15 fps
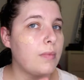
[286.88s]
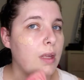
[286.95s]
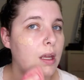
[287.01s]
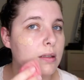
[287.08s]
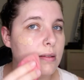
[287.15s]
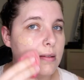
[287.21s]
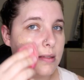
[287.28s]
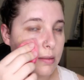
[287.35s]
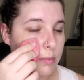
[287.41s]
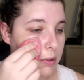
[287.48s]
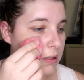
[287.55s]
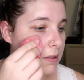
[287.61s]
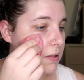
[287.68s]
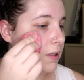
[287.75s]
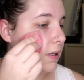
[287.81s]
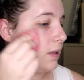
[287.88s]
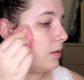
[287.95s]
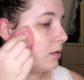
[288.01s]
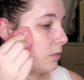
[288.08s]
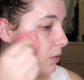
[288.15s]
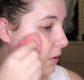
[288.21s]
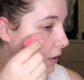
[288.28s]
And there's some on this side
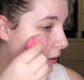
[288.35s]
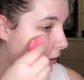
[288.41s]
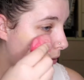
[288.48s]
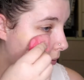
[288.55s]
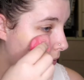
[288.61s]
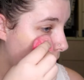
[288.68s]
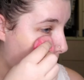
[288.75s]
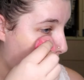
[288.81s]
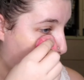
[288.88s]
as well.